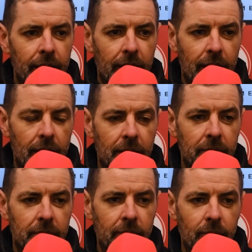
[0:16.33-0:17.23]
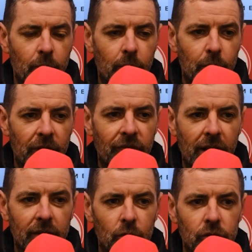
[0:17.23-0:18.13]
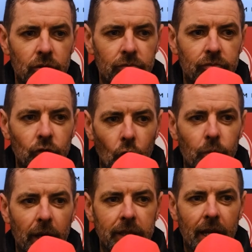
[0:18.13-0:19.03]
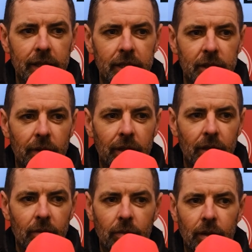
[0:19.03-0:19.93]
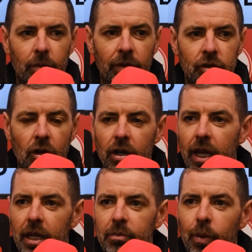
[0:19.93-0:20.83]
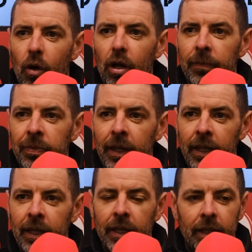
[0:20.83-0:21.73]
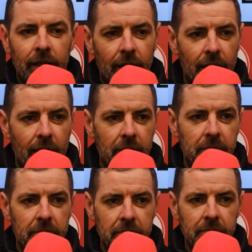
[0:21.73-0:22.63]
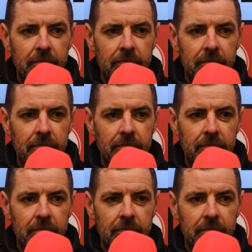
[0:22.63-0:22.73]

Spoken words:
We felt those two big chances with Chucky and Paul. The